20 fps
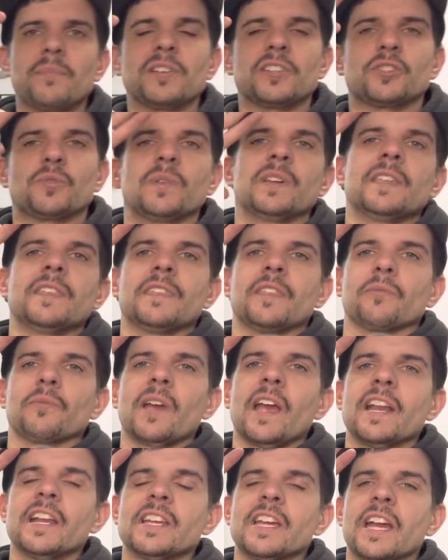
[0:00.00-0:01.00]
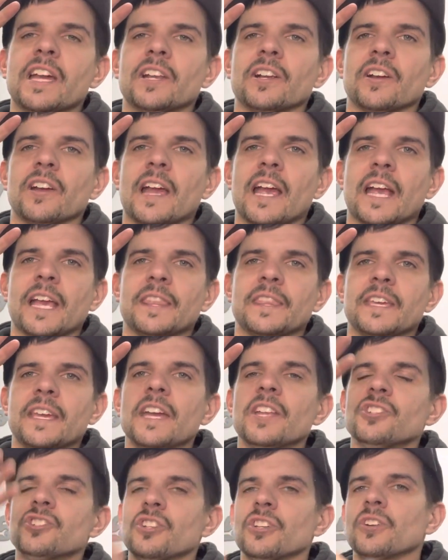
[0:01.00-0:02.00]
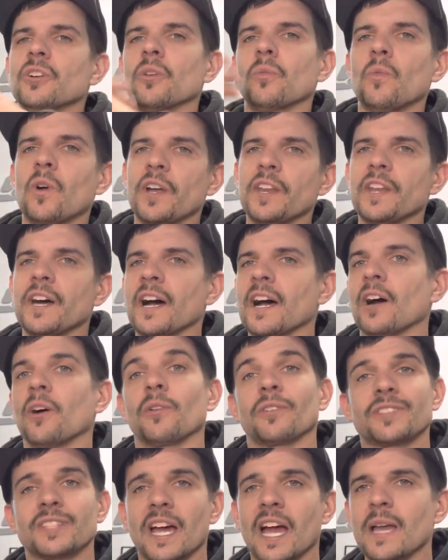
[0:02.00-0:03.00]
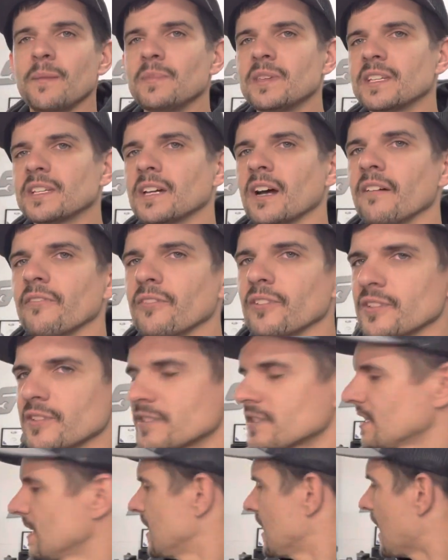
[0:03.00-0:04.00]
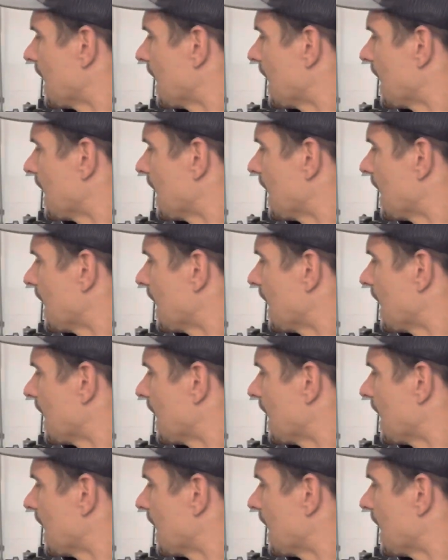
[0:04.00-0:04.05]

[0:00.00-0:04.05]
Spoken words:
between the radiator and the engine or whatnot, or timing covers.